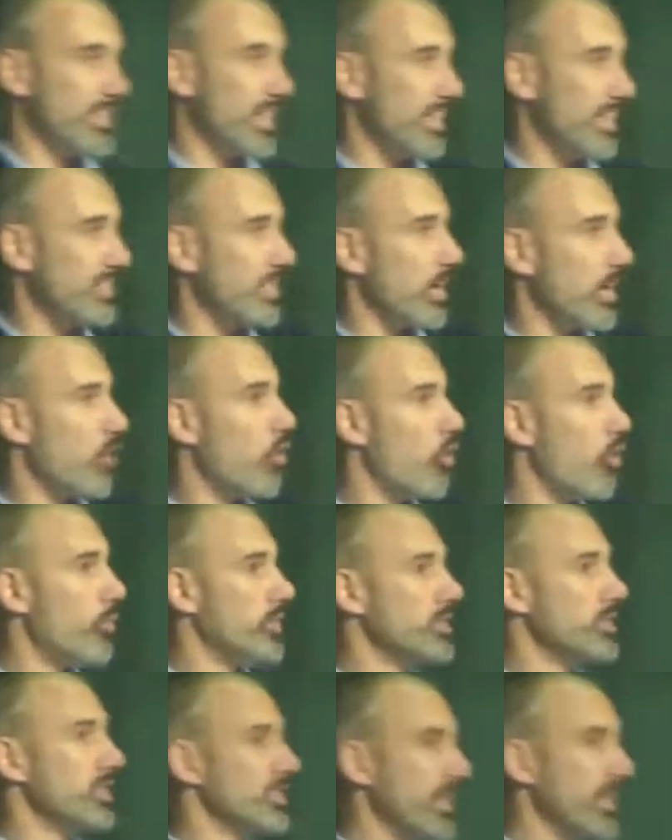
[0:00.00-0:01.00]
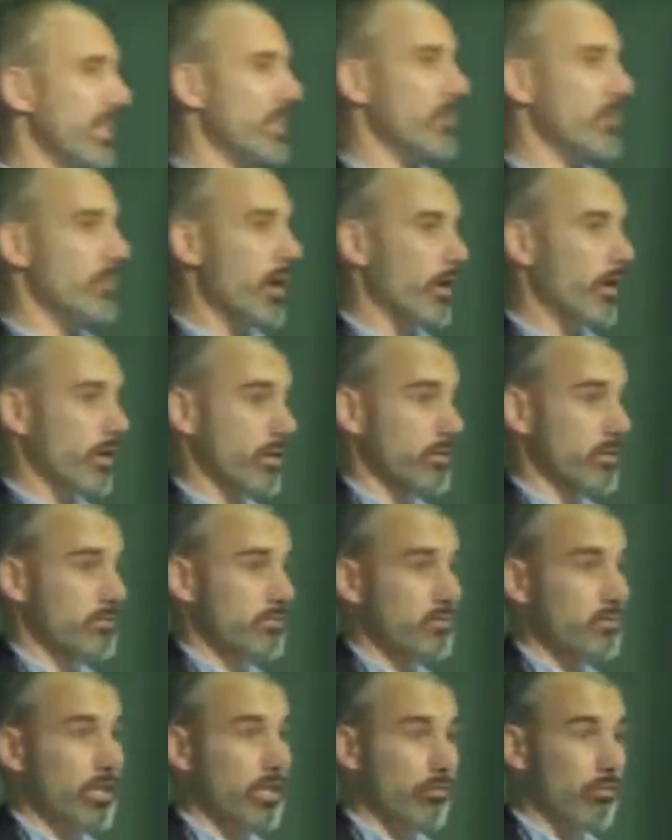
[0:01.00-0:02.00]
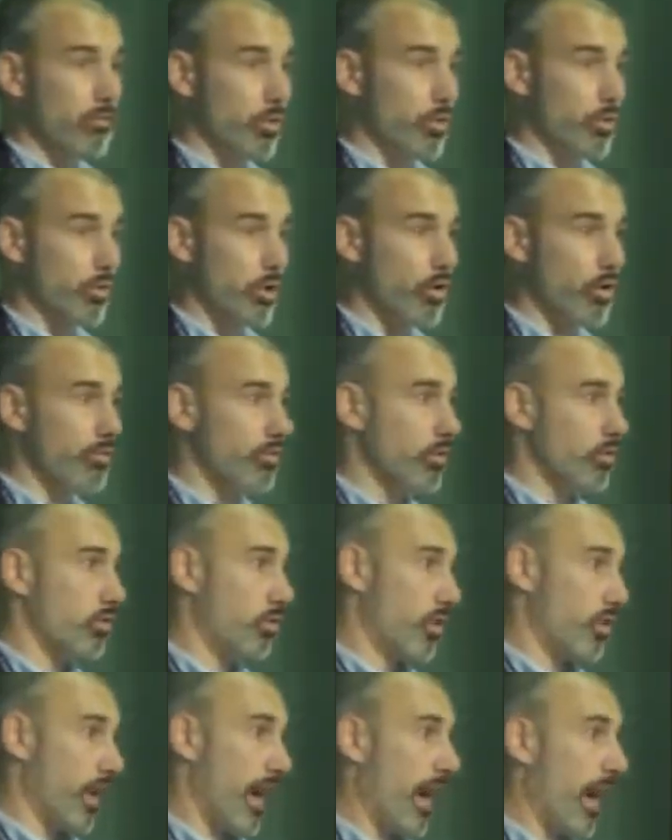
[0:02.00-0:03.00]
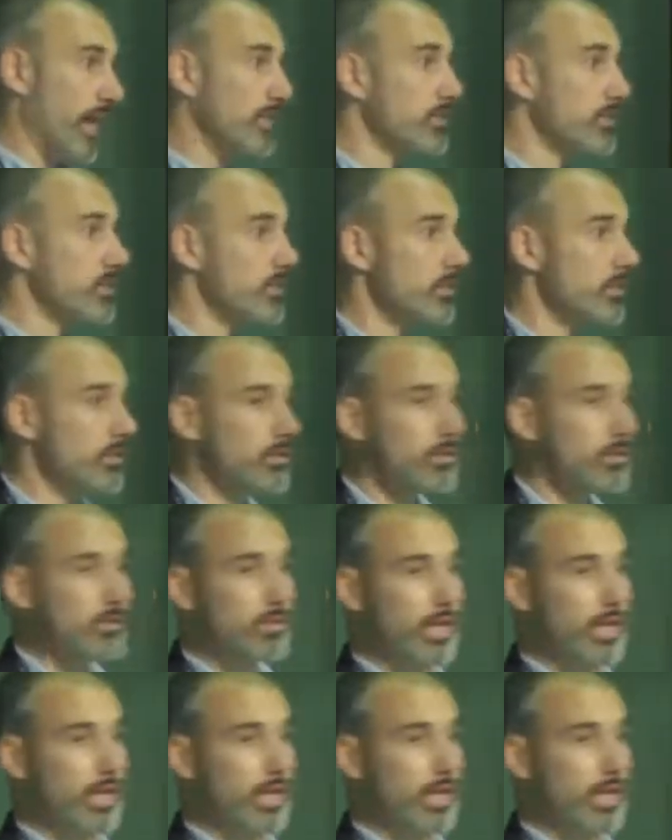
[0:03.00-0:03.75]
and, and it's got a whole bunch of data about it, that it rolled over or not,